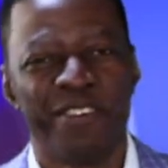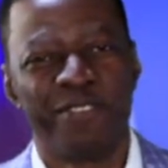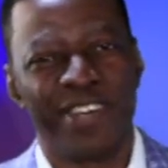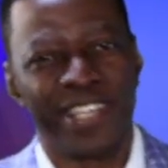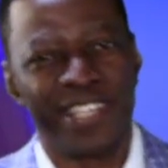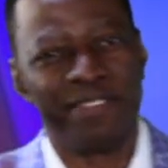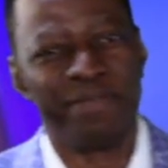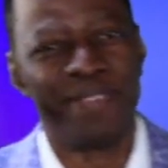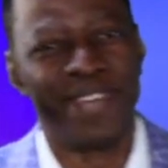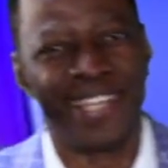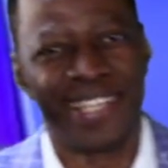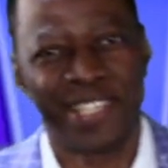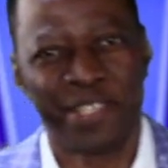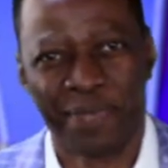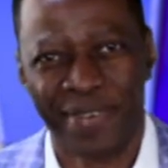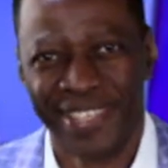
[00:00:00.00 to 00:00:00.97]
Forgive
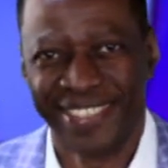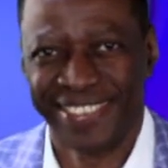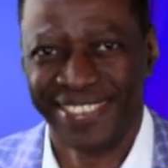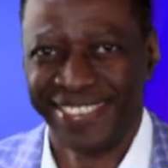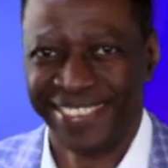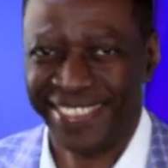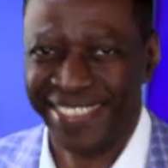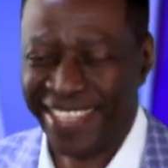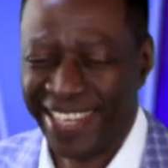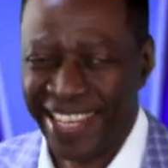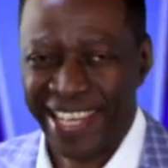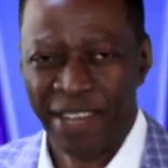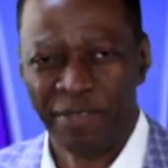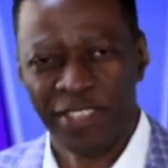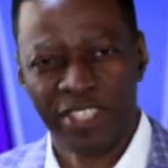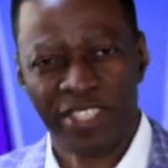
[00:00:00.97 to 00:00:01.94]
my expressions.
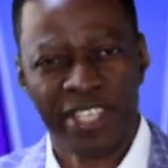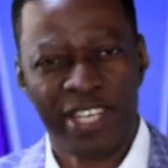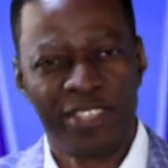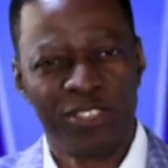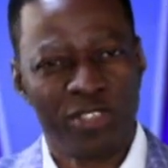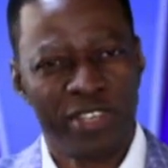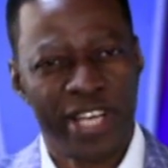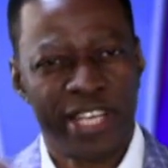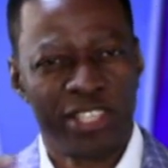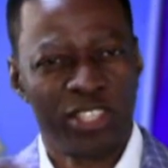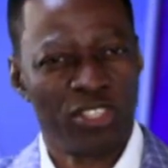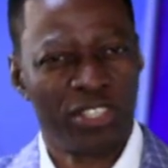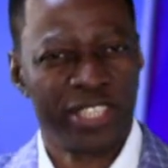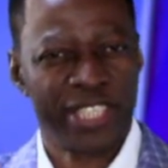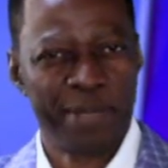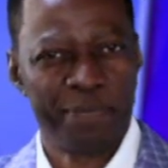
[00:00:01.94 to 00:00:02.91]
I'm just trying to add
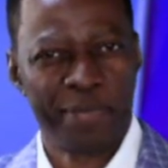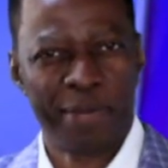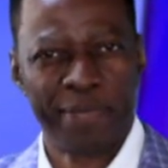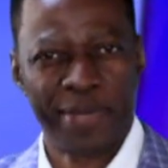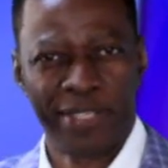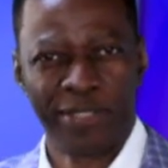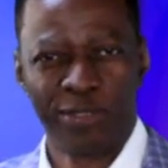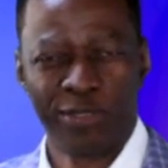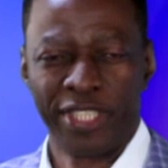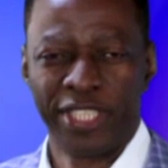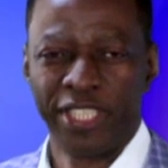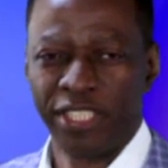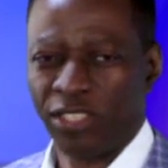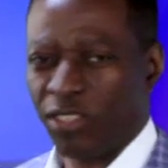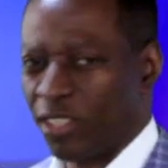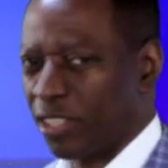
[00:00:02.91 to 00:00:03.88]
salt and pepper to
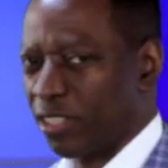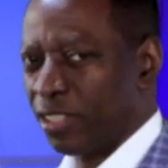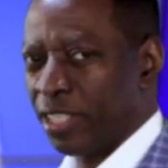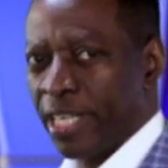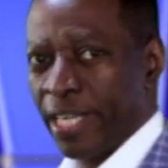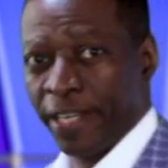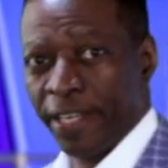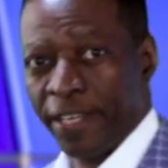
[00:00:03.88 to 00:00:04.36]
the discussion.